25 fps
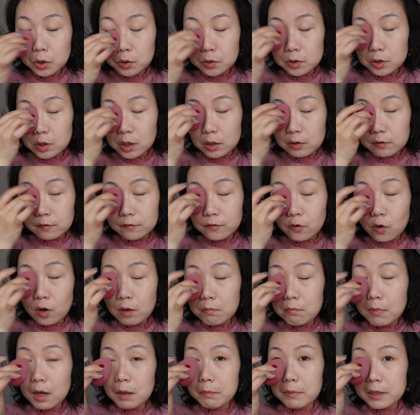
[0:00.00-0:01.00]
you know, for
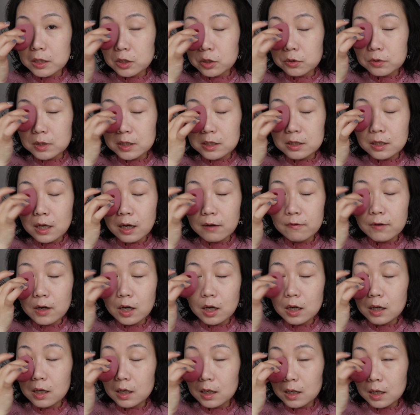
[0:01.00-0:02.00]
a mommy to discover
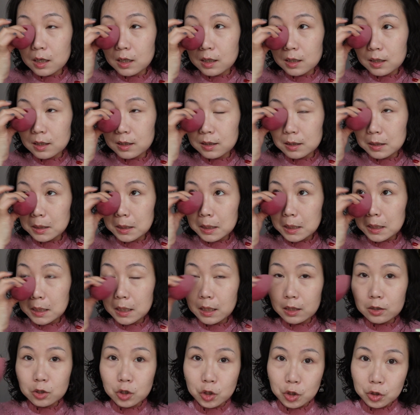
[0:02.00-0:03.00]
her
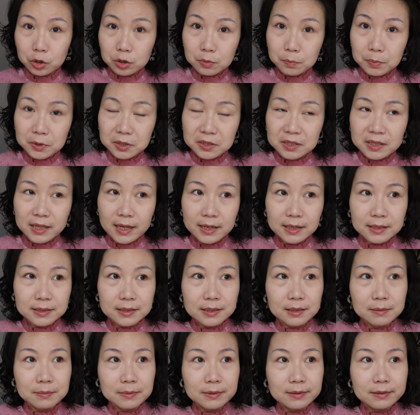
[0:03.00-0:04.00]
good
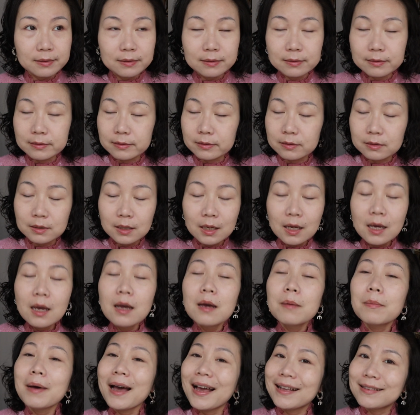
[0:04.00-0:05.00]
personality.
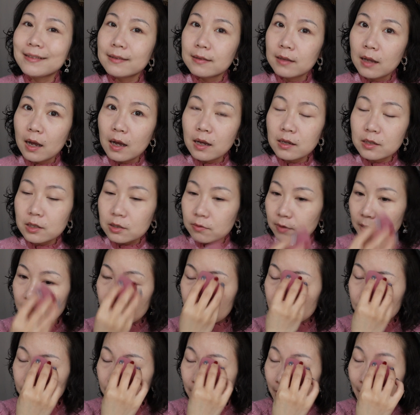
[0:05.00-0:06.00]
But at
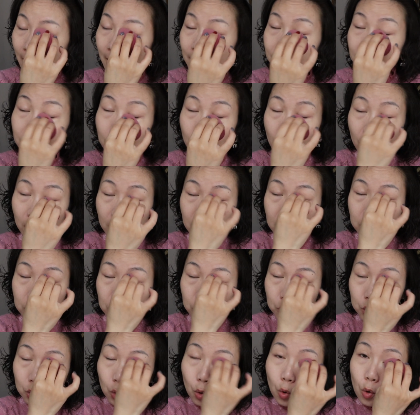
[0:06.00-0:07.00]
nursery, everyone
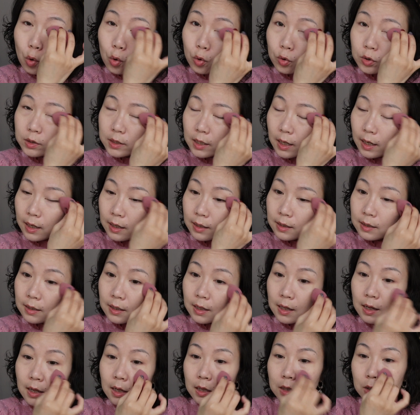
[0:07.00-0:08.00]
adores her,
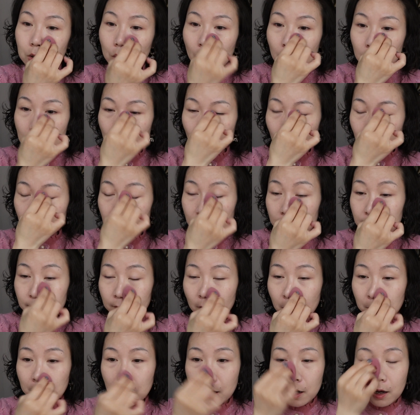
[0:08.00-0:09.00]
not only
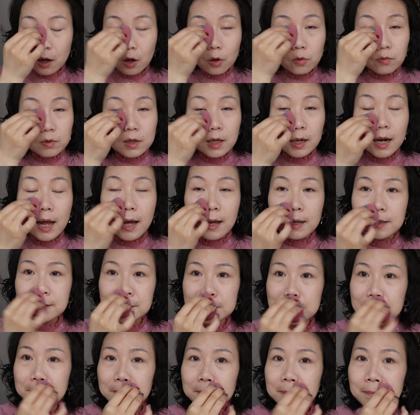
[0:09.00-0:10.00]
from her own
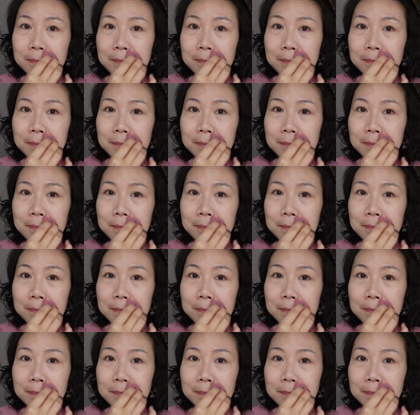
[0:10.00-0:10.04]
class,